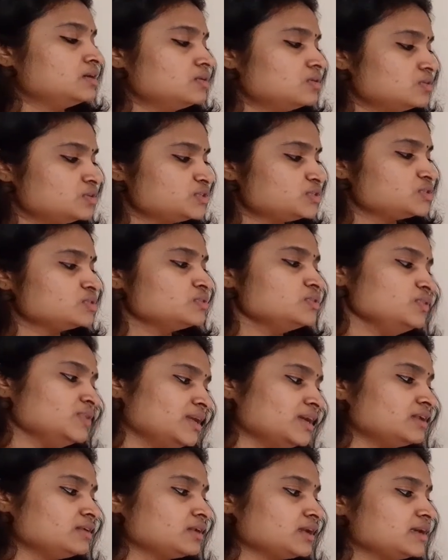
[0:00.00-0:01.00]
Also, you
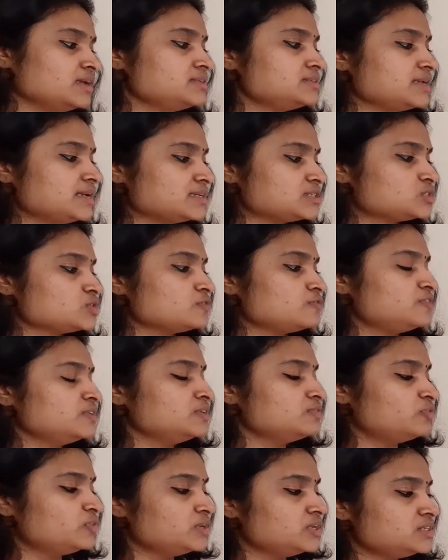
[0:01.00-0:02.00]
can write x of
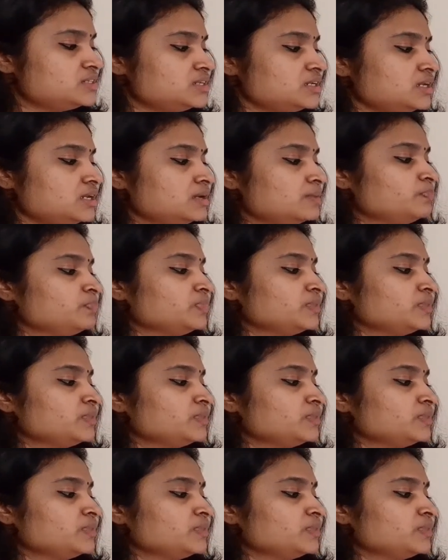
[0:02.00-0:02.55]
infinity